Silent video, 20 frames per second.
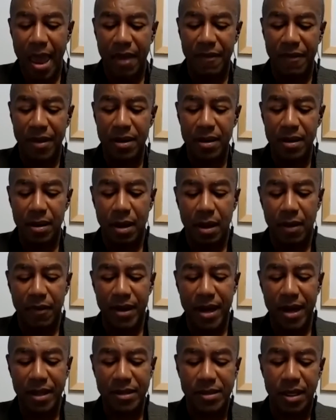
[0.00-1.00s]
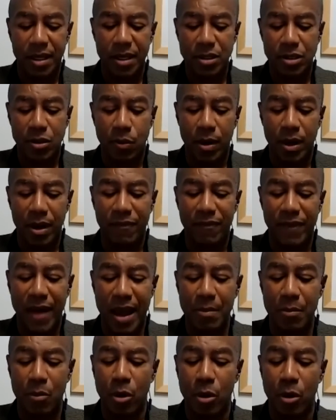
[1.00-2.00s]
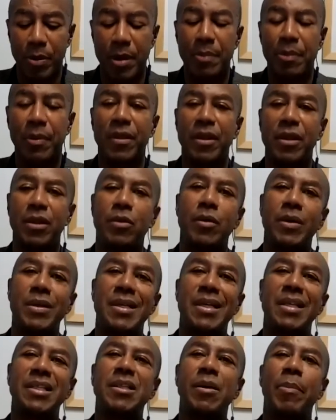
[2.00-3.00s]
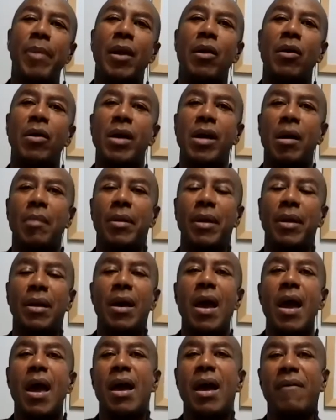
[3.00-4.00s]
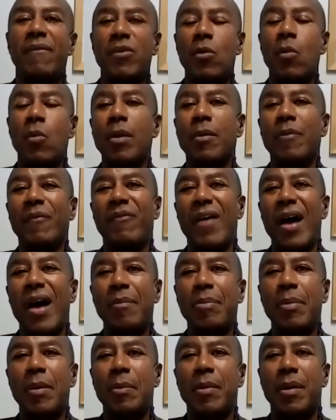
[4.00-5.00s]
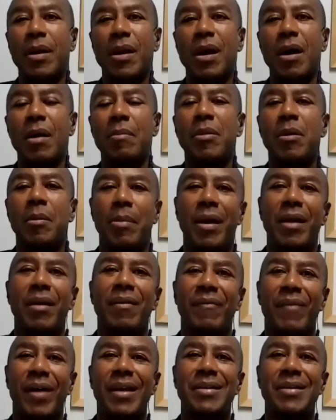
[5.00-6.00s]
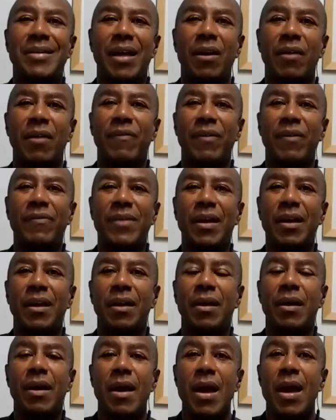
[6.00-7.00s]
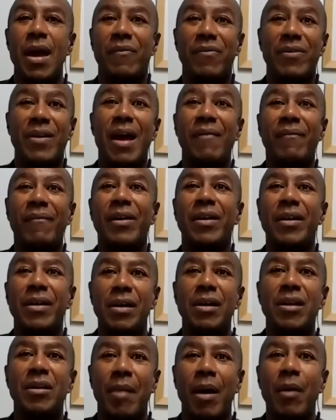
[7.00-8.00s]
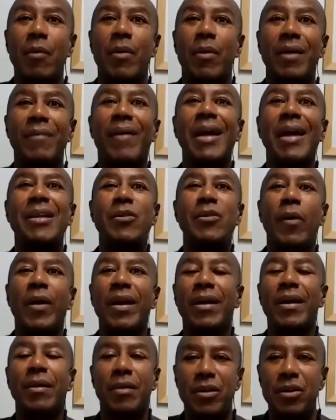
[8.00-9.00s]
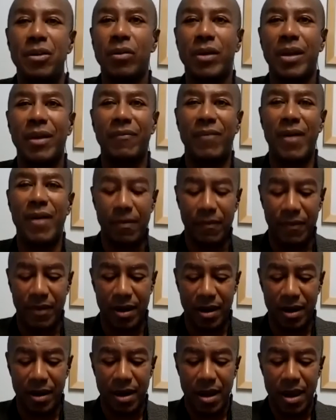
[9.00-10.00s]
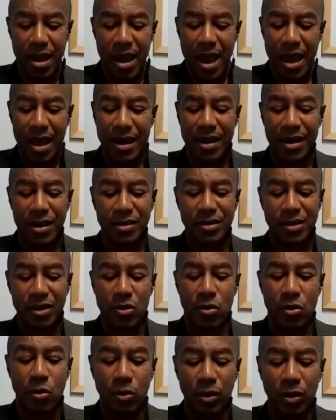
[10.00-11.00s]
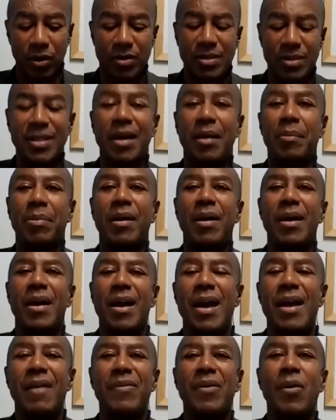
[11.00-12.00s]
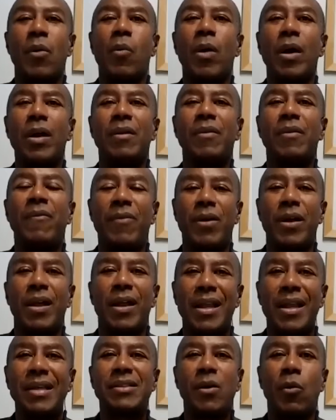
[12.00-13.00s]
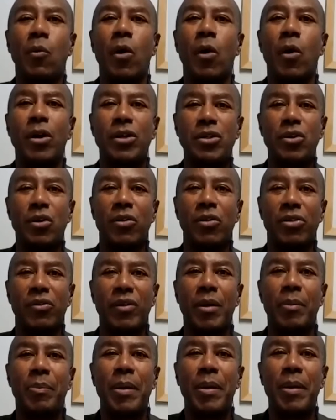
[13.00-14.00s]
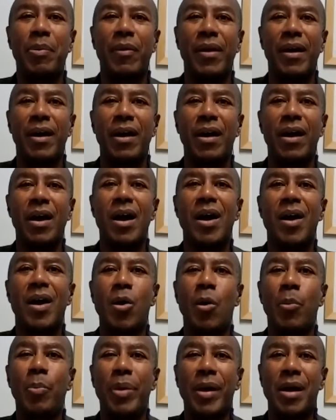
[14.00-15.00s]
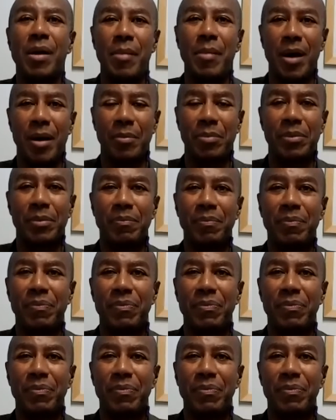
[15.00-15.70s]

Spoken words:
And then the next thing is you want to invite more people than you anticipate on coming. If you want 5 people to come, you better invite 10 or 15. If you're not very good, you might want to invite 20 and you'll get 5 there. And here's a cool little tip. If you want at least 1 or 2 or 3 people there, go pick them up.